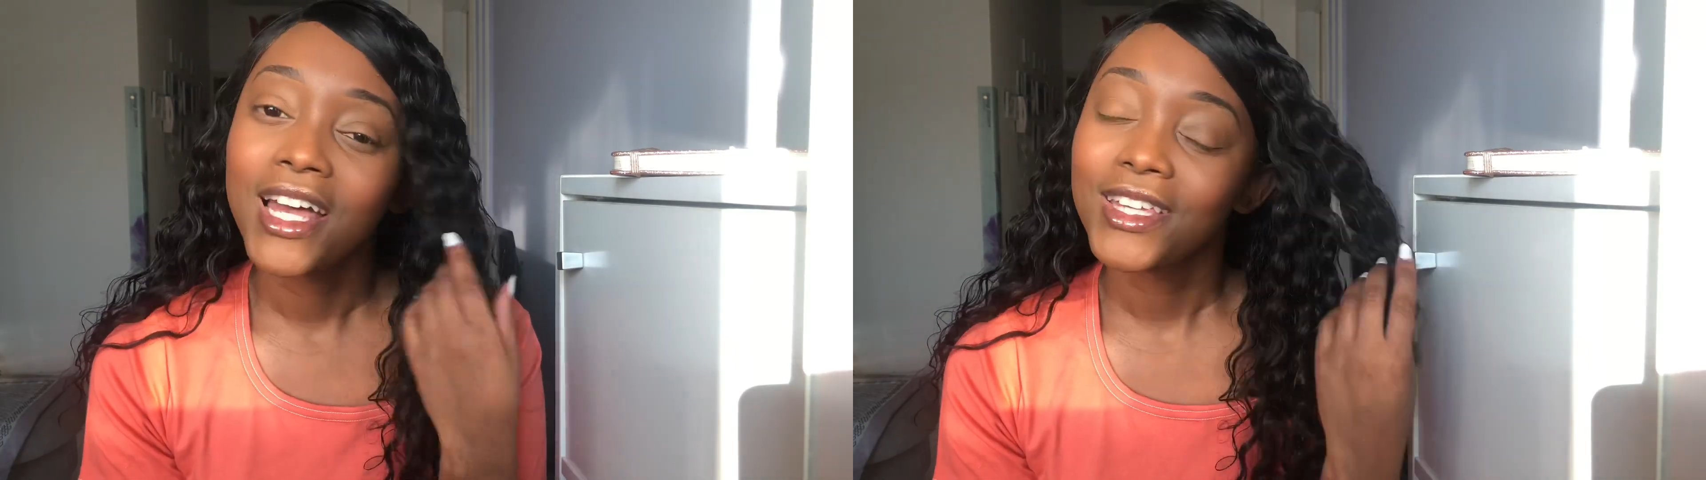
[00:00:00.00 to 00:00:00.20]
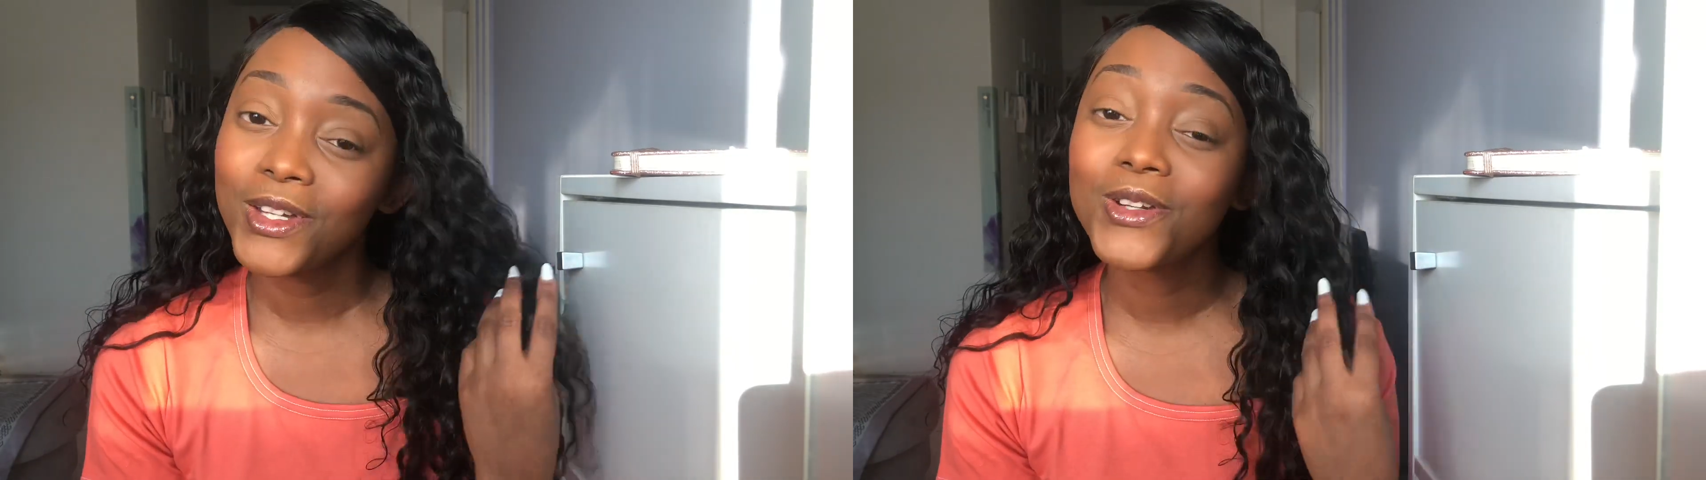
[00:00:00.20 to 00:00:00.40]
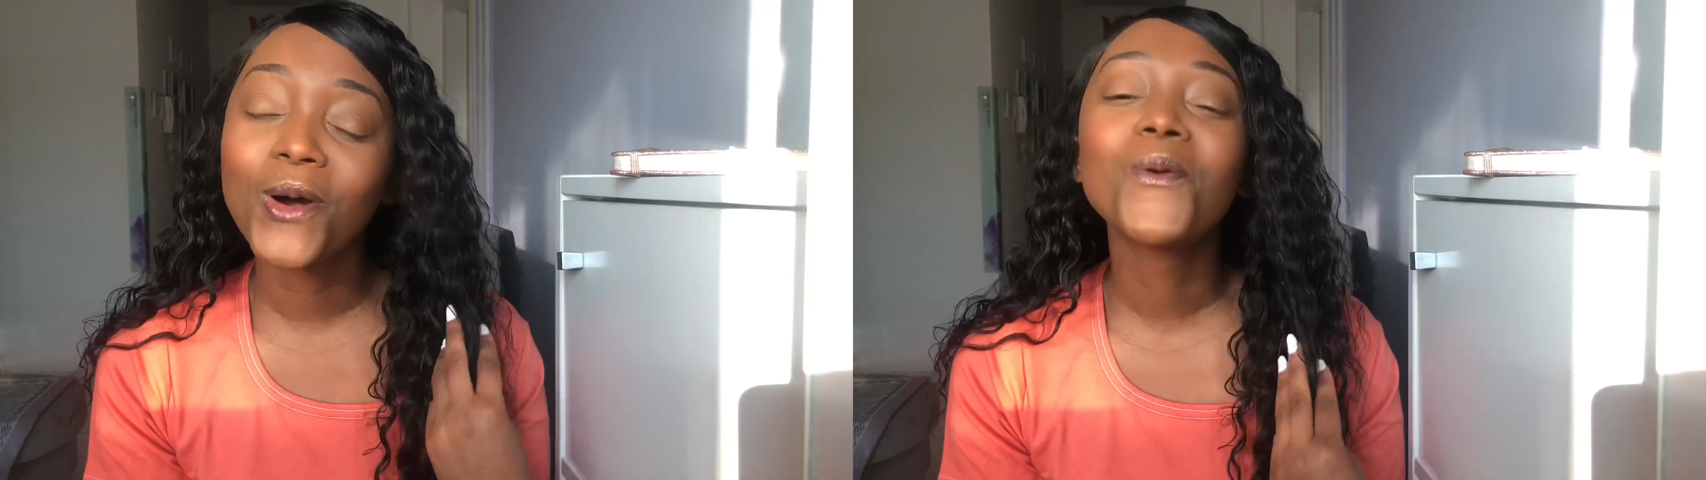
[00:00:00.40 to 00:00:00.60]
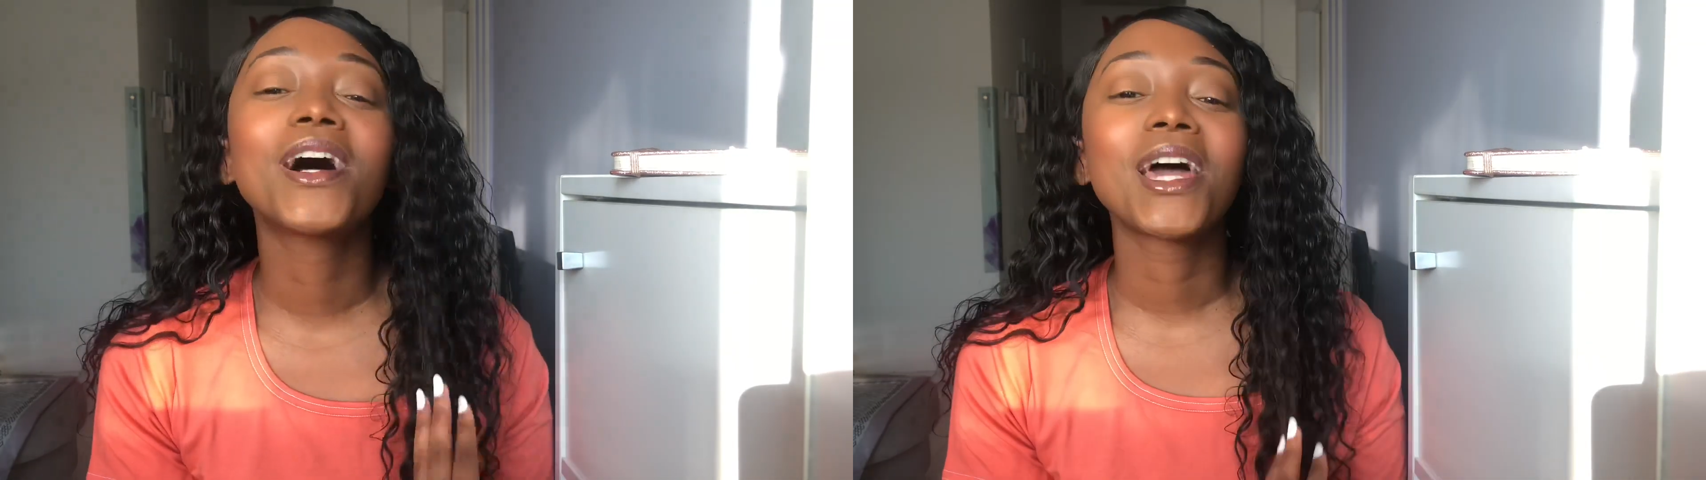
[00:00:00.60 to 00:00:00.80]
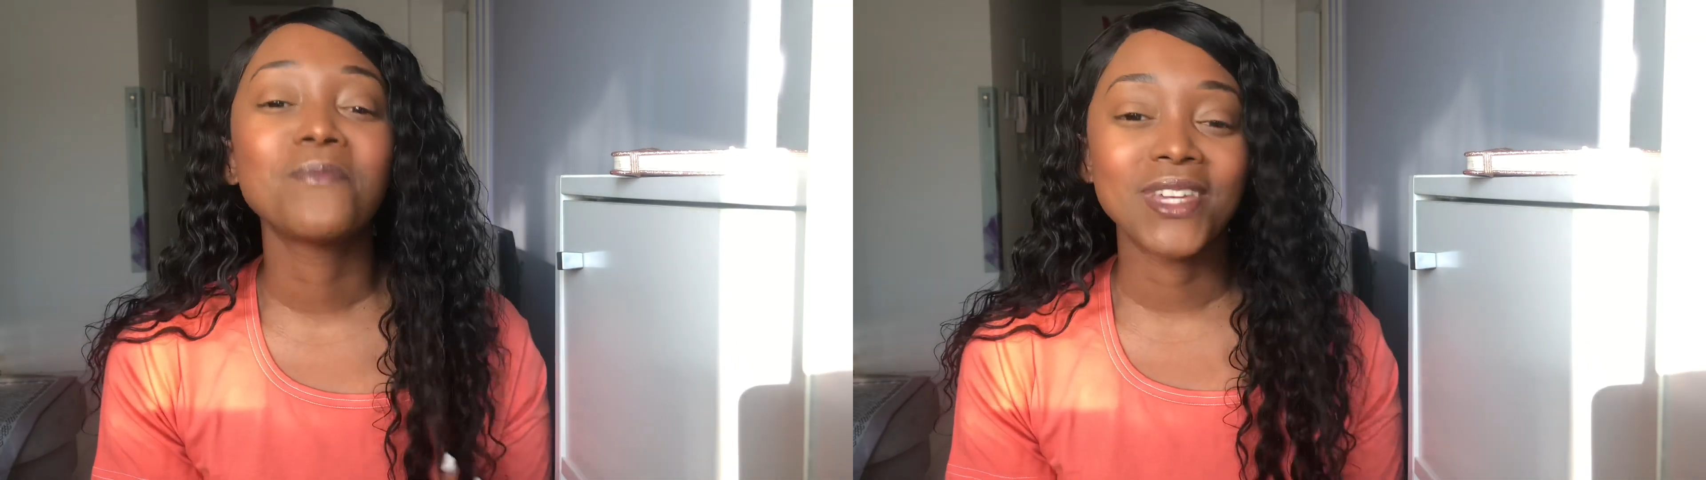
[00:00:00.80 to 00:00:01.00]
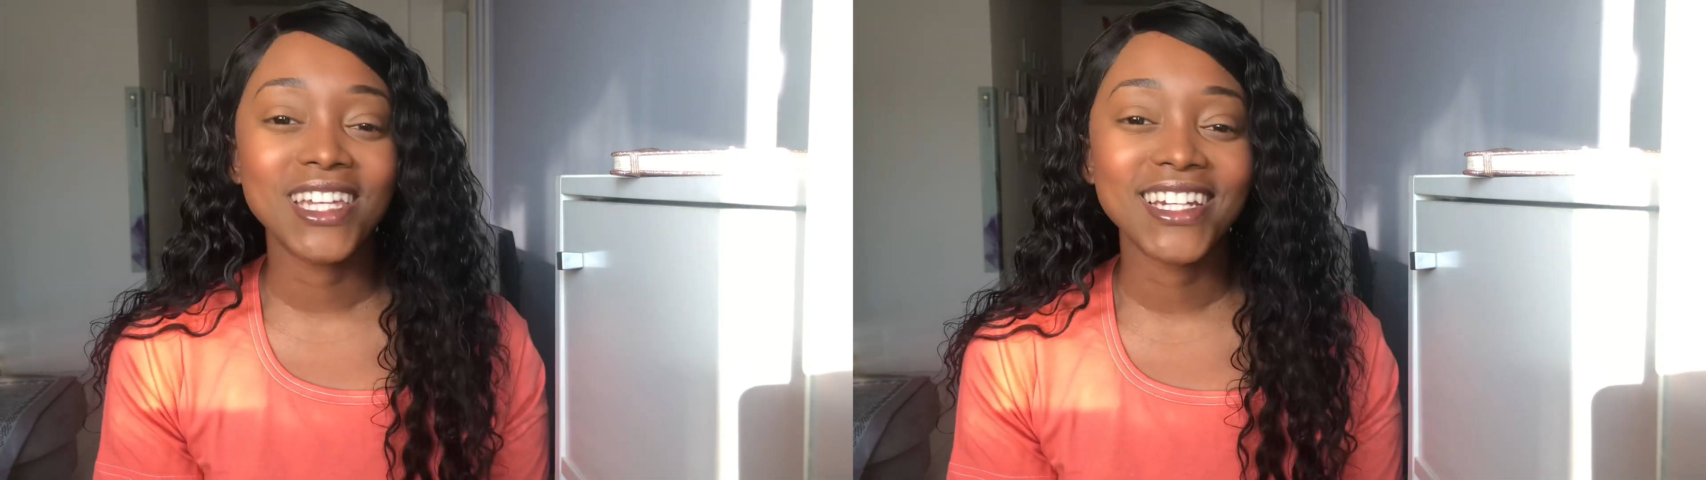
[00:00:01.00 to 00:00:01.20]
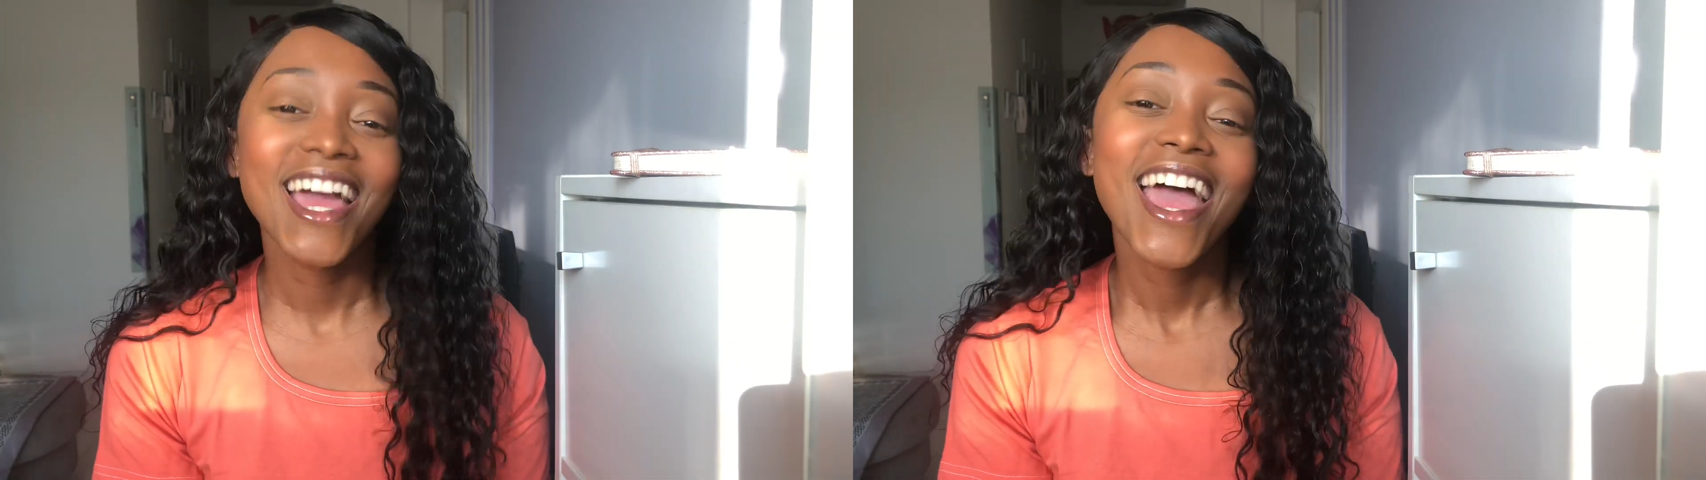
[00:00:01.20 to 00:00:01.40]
You know what I mean.